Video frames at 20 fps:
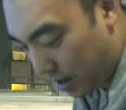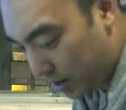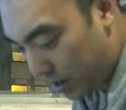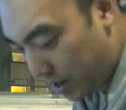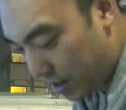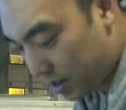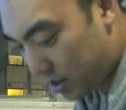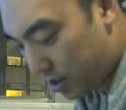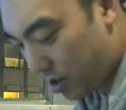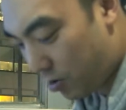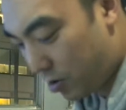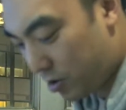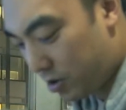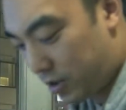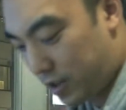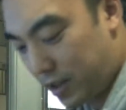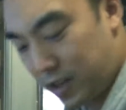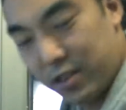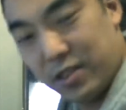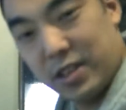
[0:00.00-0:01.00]
I'd like to know what
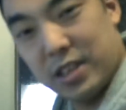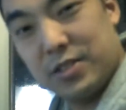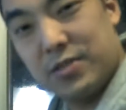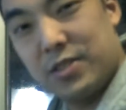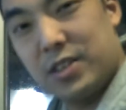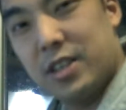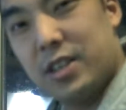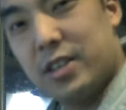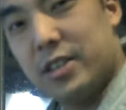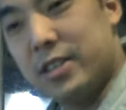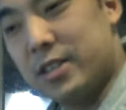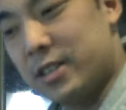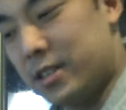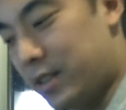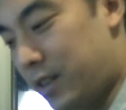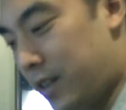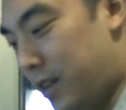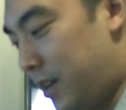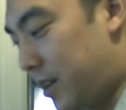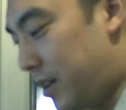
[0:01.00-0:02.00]
you think of these videos.
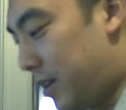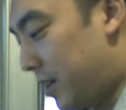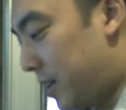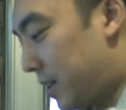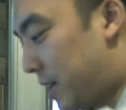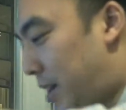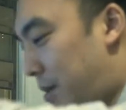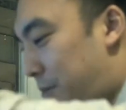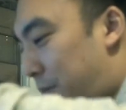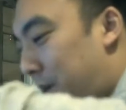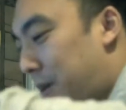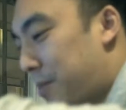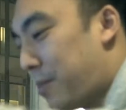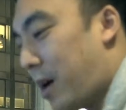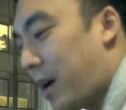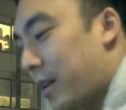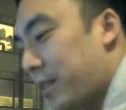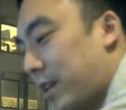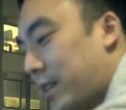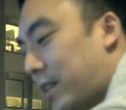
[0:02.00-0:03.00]
Keeping in
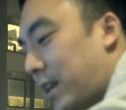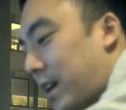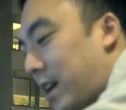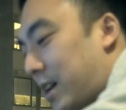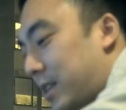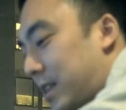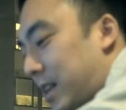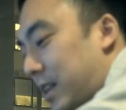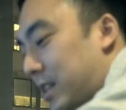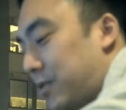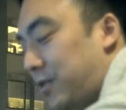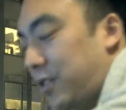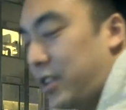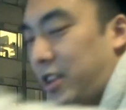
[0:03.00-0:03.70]
mind that they are test